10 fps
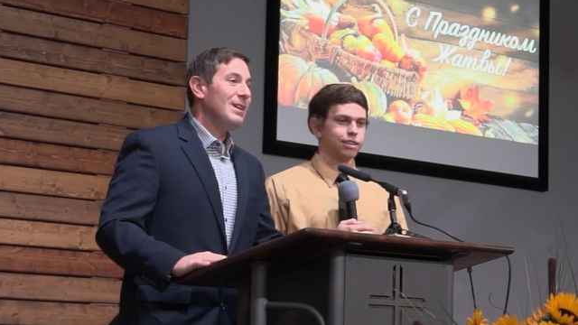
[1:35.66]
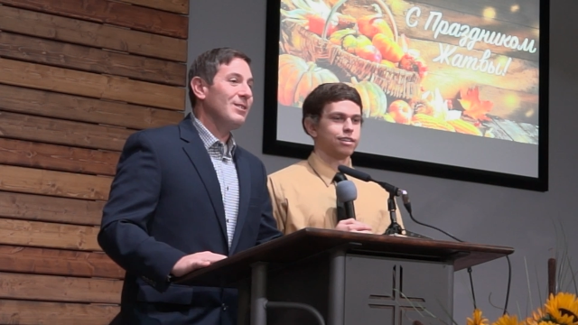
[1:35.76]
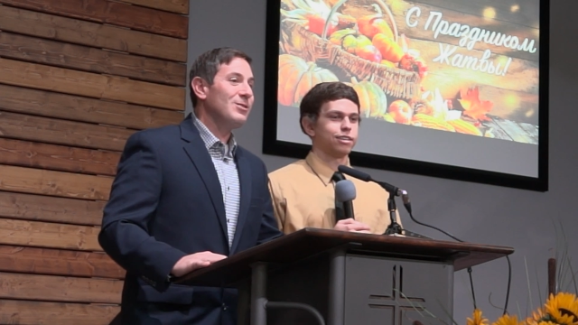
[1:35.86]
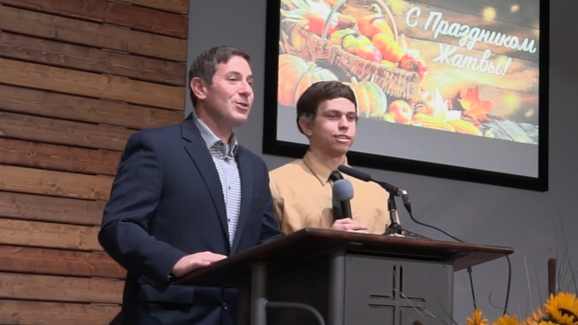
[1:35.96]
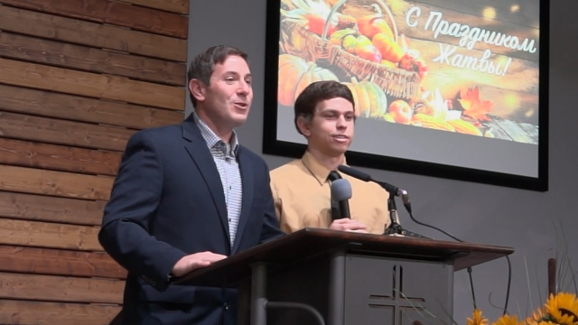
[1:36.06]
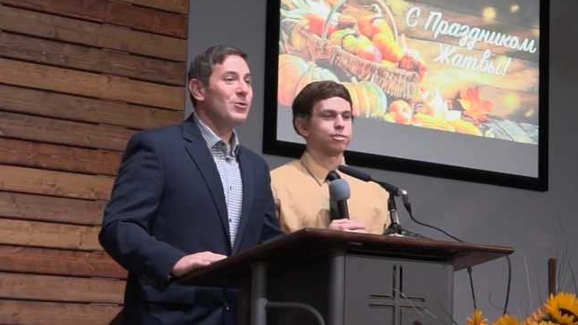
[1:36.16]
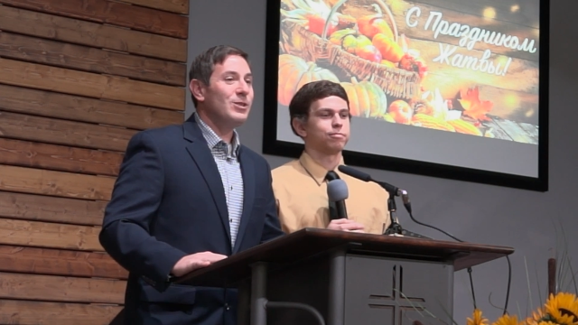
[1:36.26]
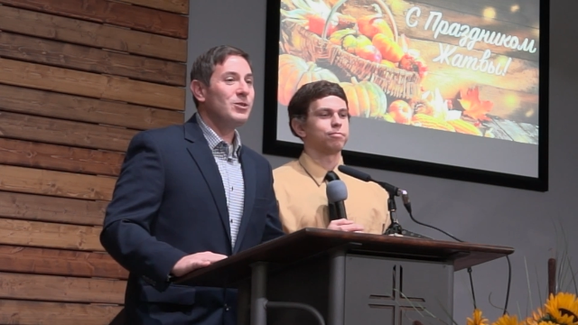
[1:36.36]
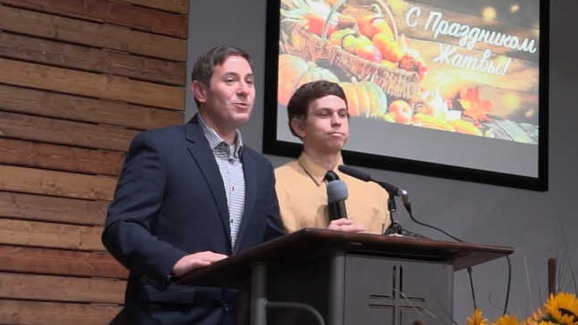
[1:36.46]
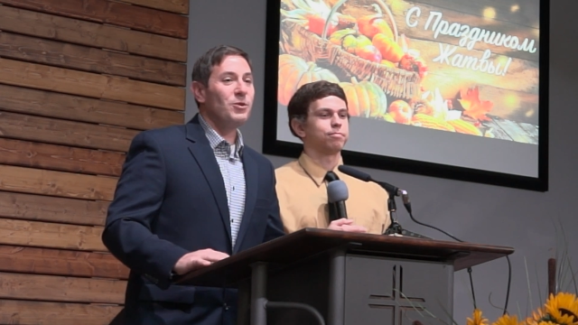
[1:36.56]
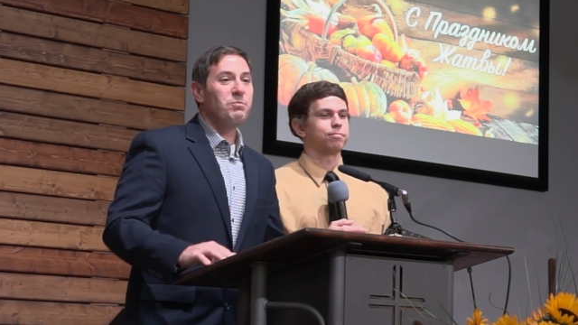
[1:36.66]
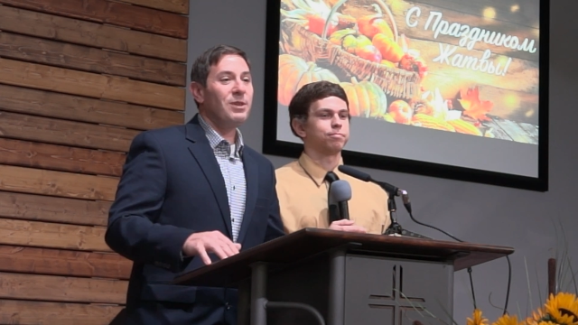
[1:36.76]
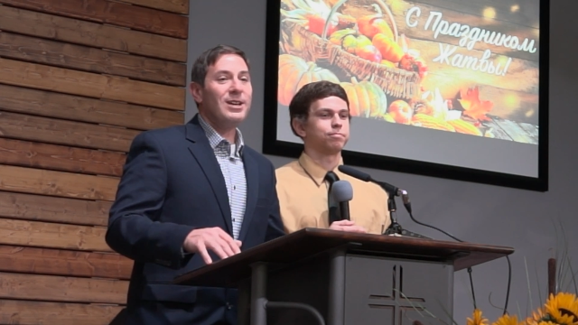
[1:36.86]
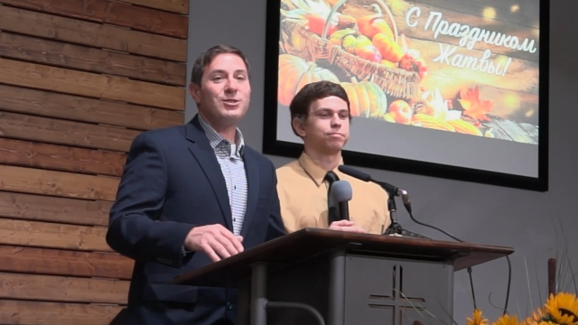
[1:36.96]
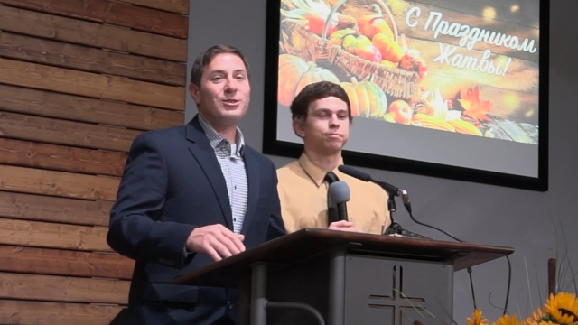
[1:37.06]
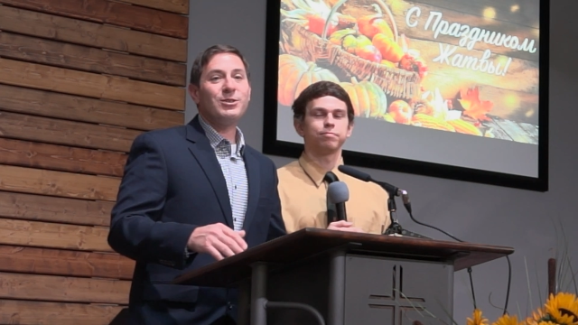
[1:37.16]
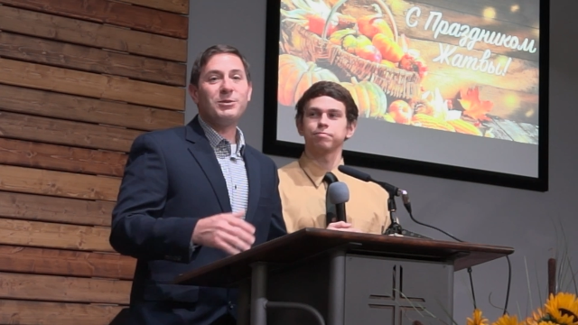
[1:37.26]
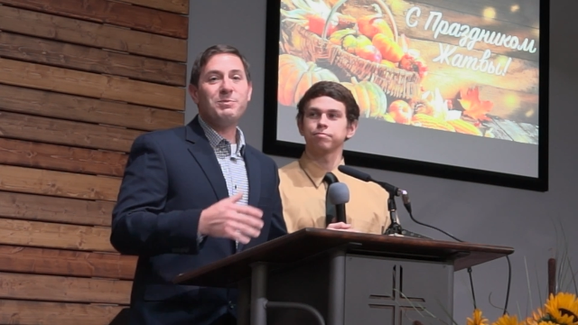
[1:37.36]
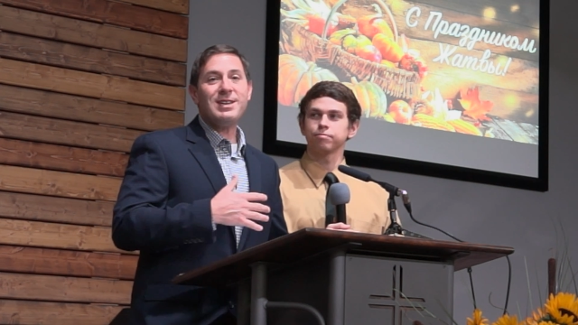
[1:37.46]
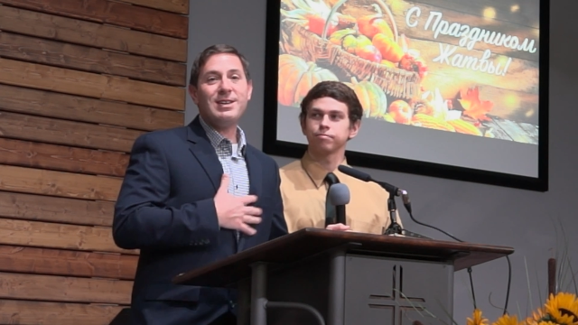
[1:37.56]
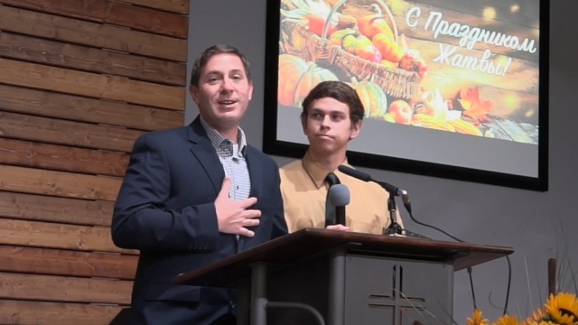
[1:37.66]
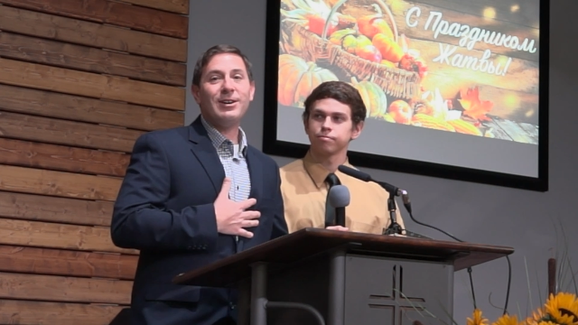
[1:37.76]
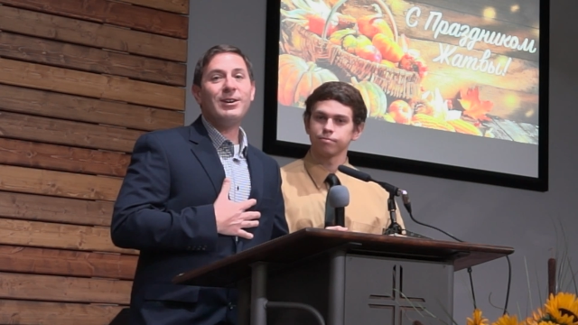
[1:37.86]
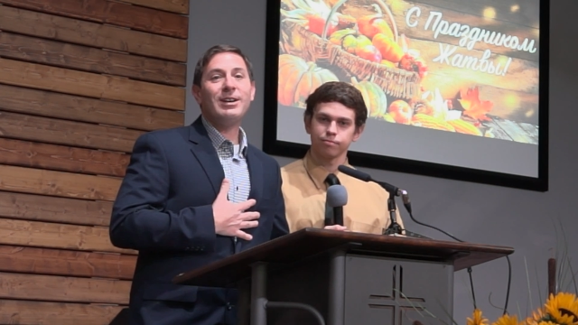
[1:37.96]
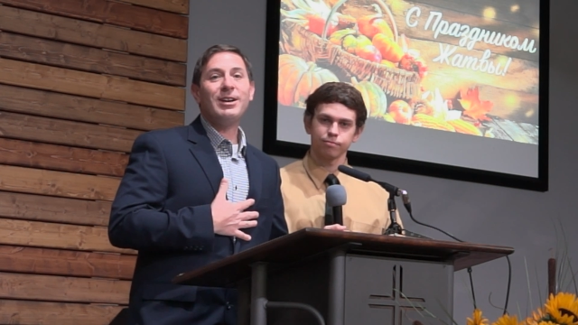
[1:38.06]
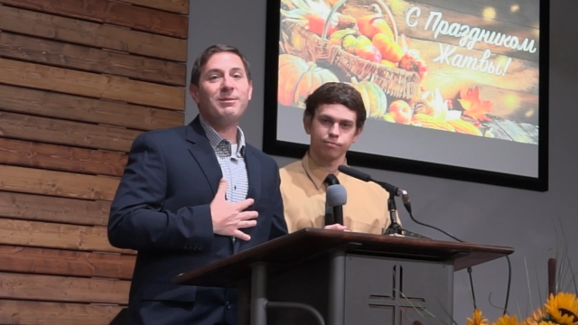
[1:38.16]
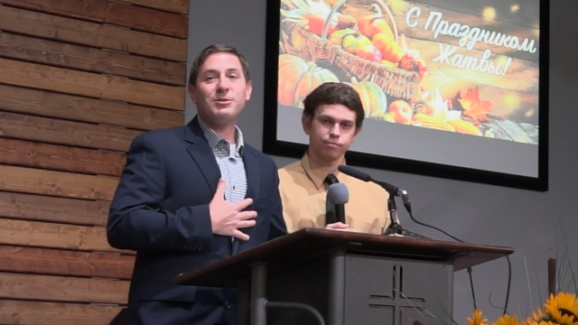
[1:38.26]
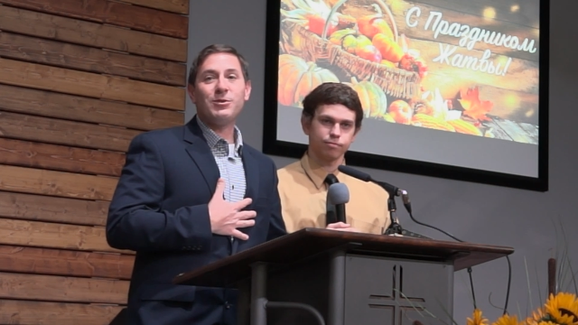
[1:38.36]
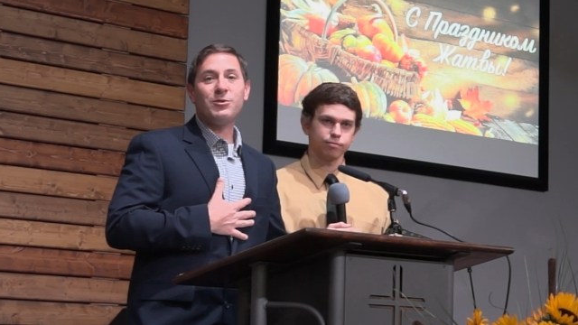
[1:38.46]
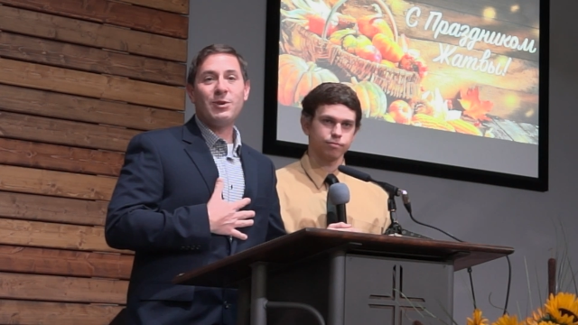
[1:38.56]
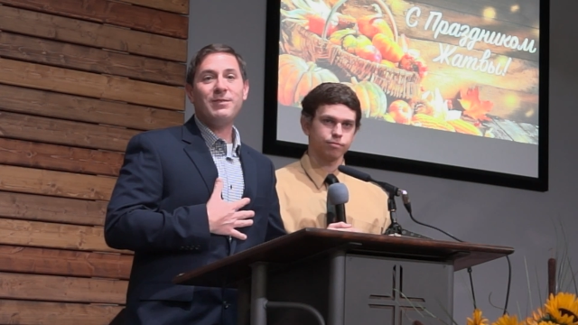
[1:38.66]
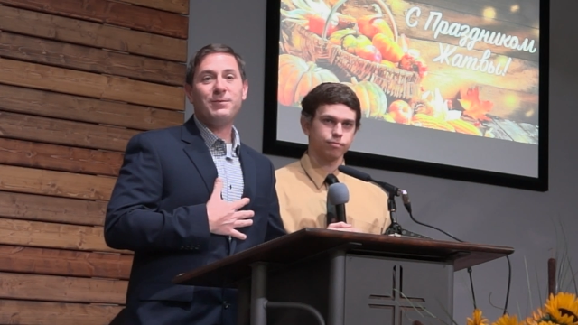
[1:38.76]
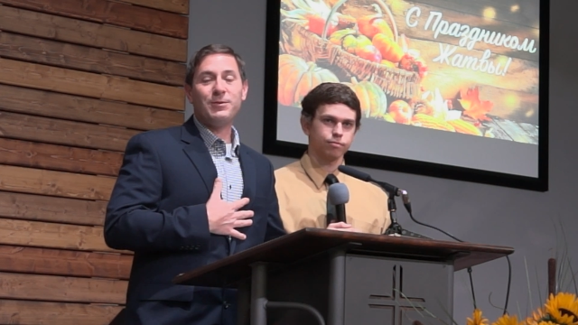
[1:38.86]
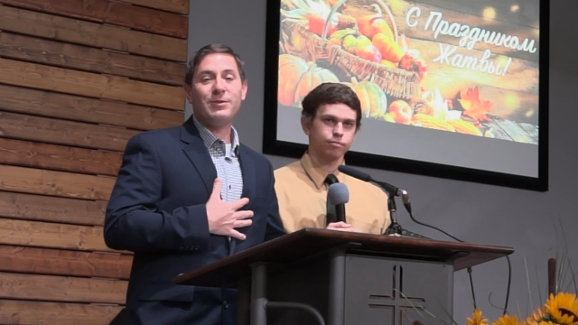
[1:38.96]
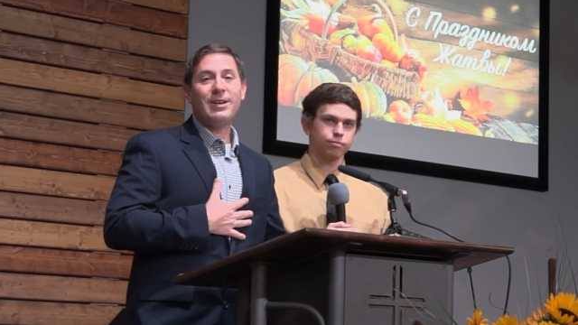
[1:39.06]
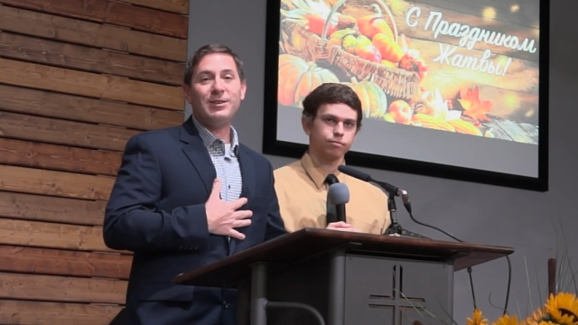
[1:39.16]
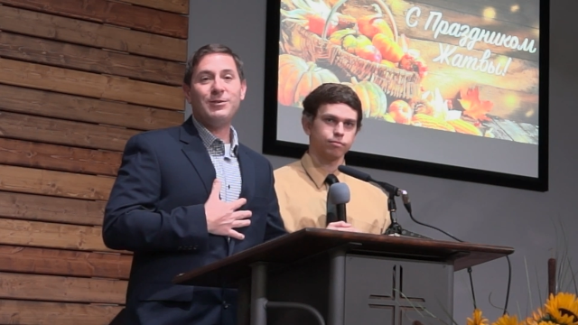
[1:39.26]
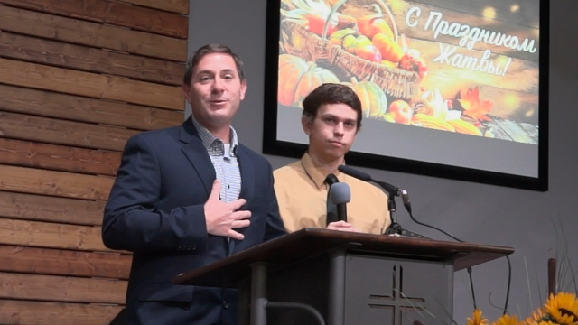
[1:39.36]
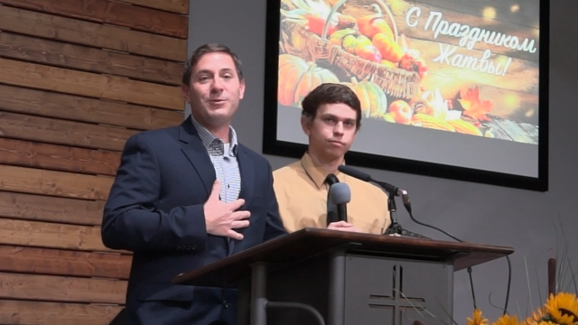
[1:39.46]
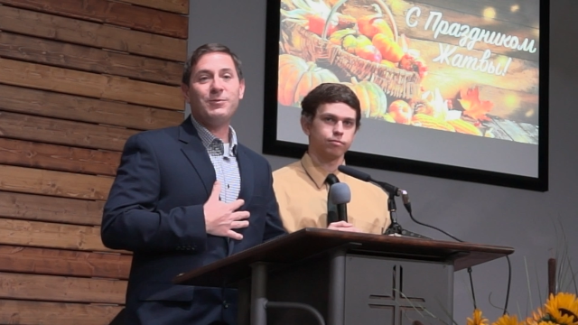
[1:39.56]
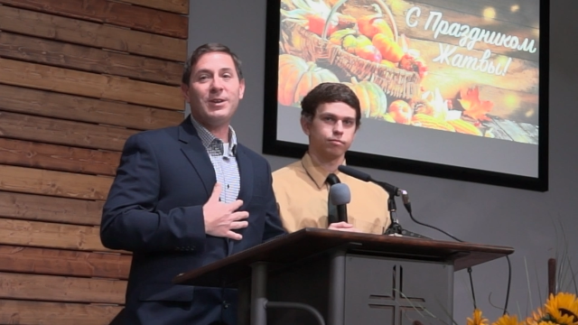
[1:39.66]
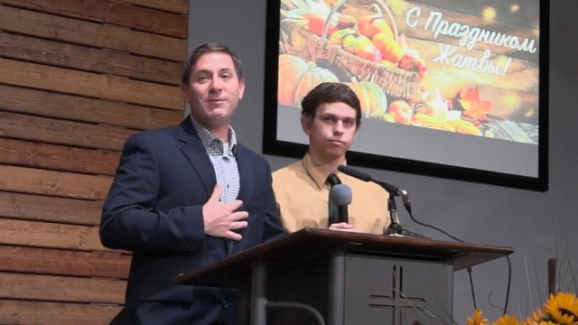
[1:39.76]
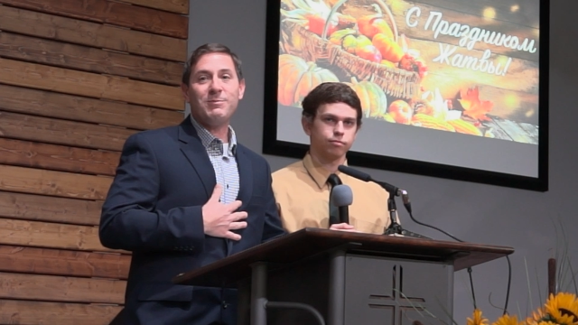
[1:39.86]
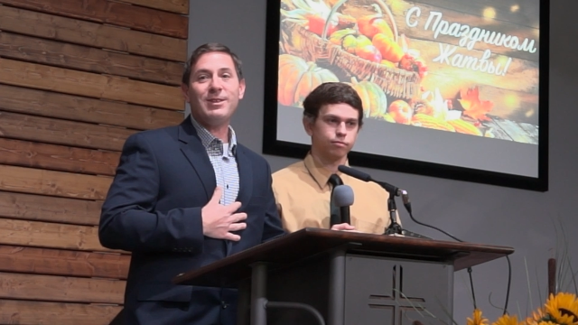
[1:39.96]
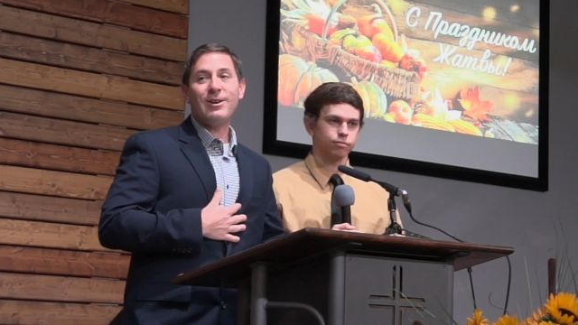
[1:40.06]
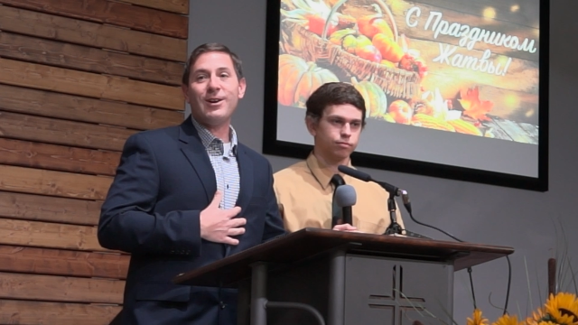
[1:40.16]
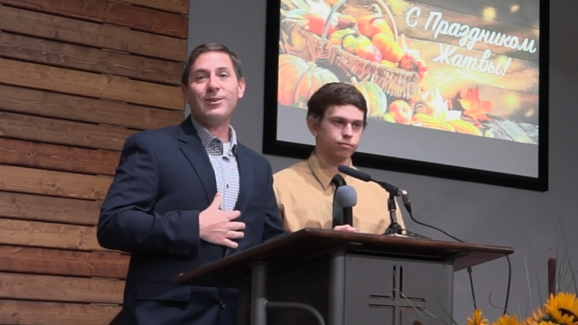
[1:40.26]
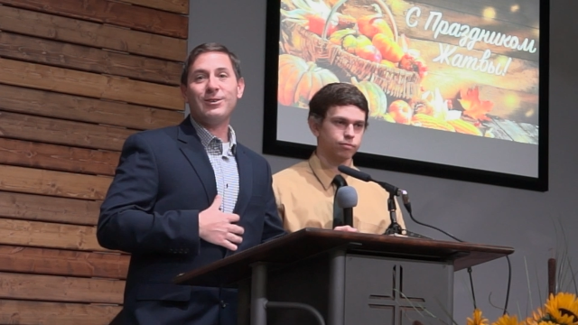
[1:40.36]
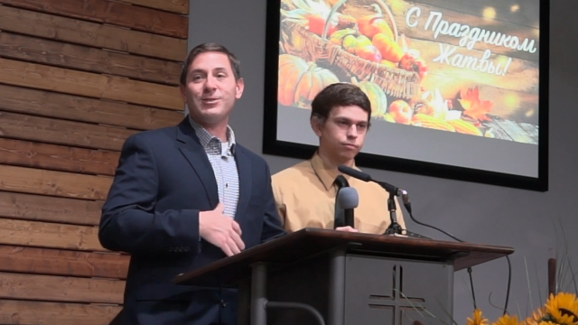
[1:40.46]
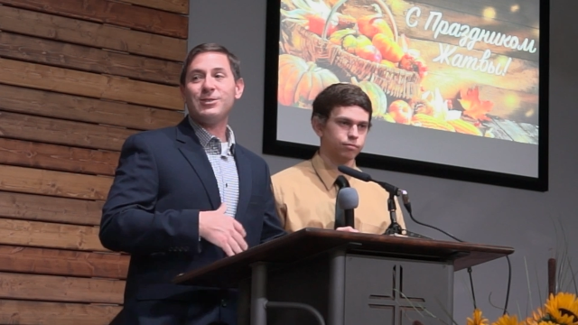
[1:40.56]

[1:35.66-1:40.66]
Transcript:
Speaker 1: And so it's a real pleasure to be here, and I am so grateful that you have given me the honor to